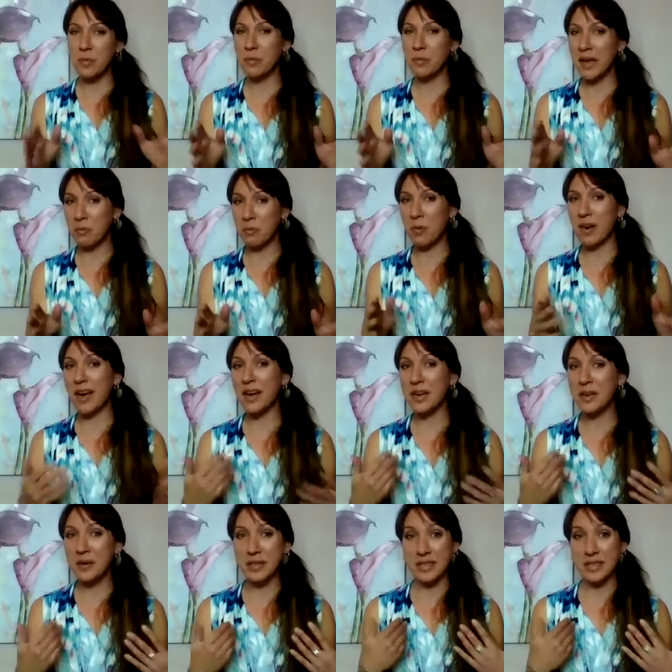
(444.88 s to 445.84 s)
and what I
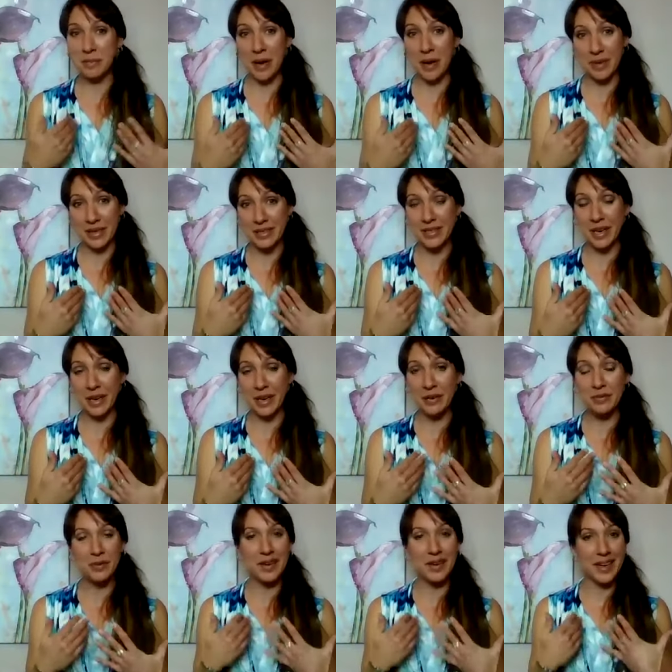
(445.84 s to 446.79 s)
notice about
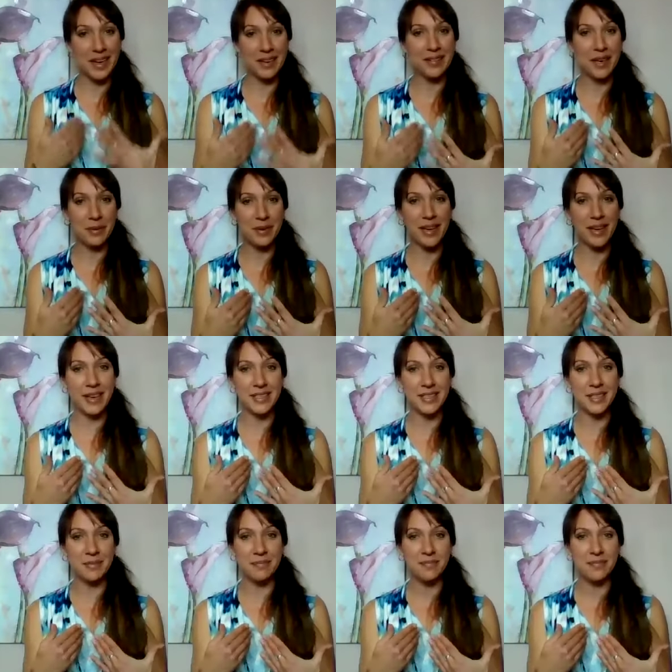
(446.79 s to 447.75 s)
myself when I have that
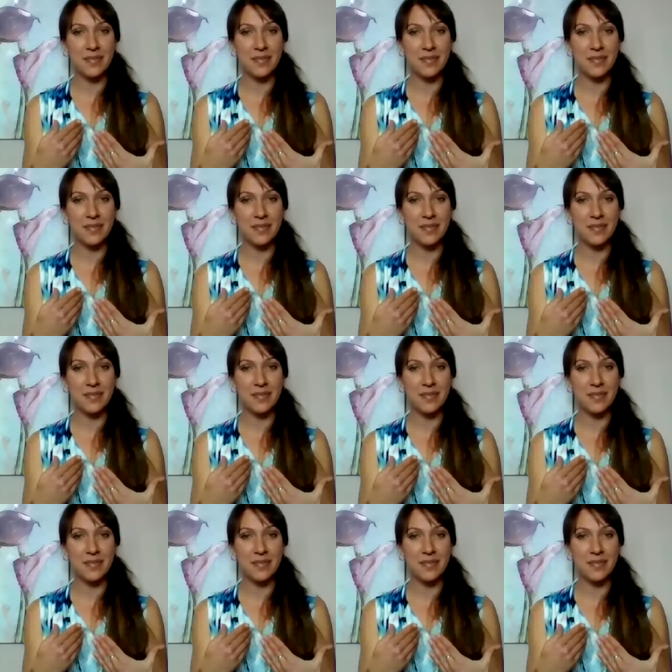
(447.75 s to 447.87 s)
reaction